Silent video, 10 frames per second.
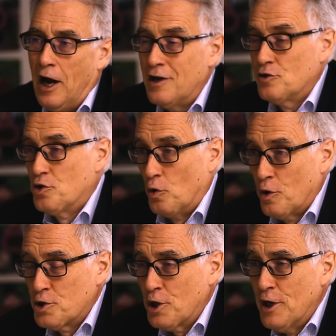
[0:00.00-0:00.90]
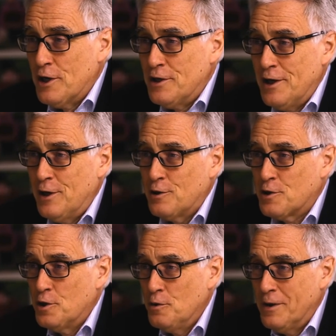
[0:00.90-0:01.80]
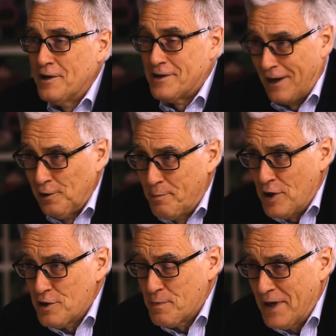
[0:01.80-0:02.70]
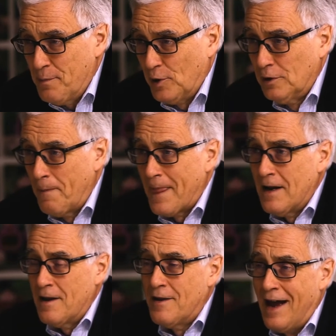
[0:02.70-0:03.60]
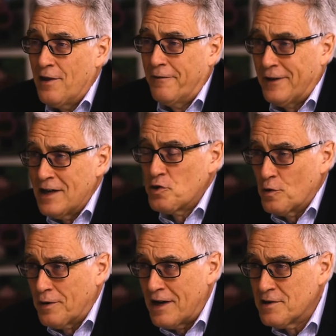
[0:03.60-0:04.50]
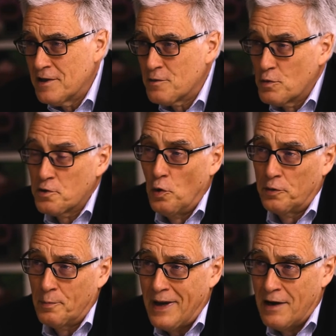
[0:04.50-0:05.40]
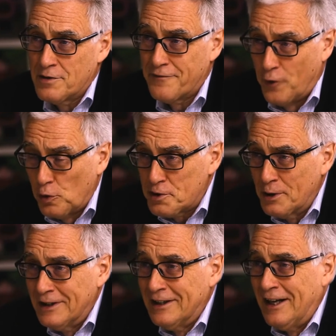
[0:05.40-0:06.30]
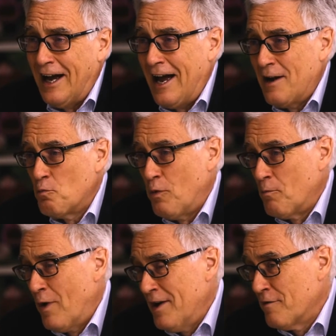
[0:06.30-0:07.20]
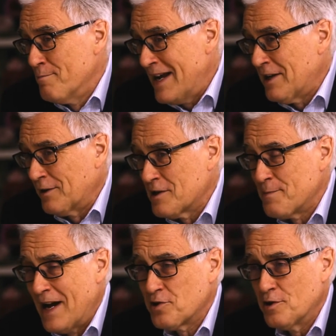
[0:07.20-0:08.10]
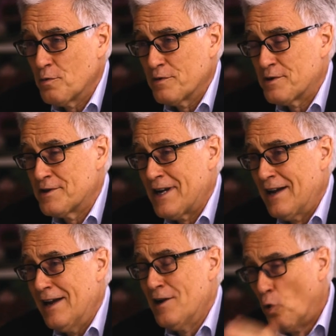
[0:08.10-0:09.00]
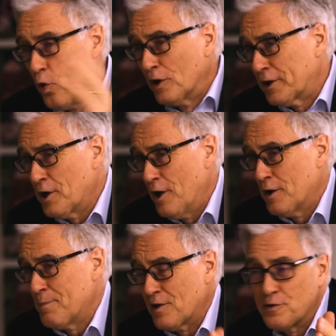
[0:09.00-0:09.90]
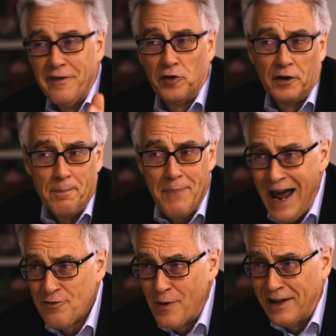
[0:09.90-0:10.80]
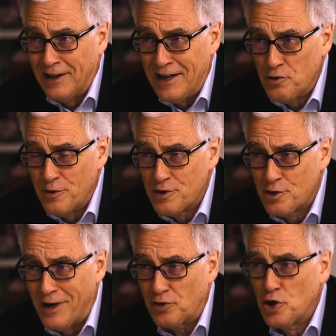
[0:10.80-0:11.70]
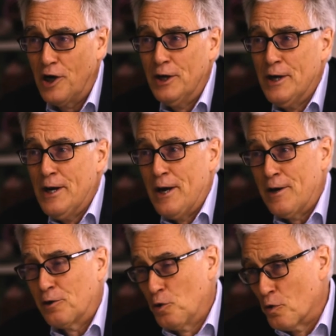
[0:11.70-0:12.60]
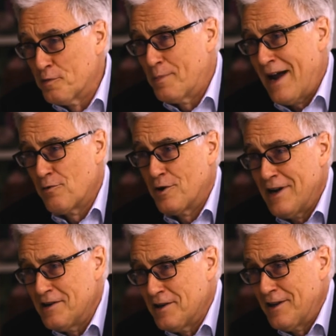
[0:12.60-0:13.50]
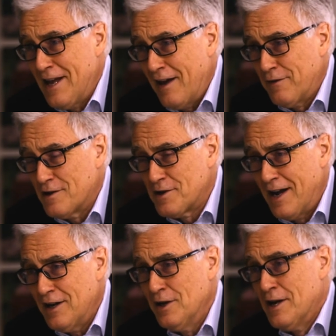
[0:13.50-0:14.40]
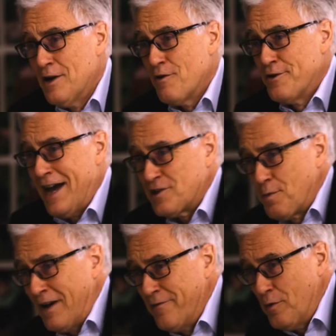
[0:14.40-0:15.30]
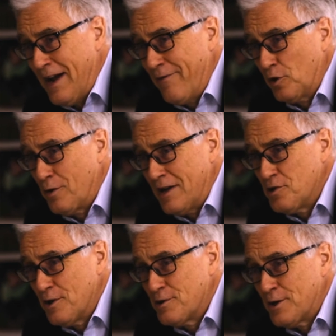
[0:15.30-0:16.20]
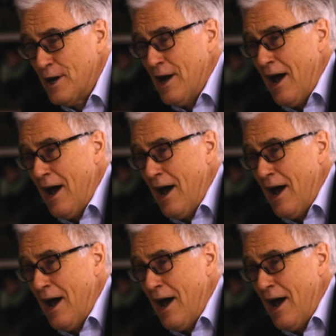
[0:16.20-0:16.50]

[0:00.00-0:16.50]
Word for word: Uh, George needed to tell the British people that the financial crisis was Gordon Brown's fault. And one way of making this message was to say it all occurred because we've got a bad regulatory structure. Uh, Gordon Brown created the FSA. That's why you have a crisis.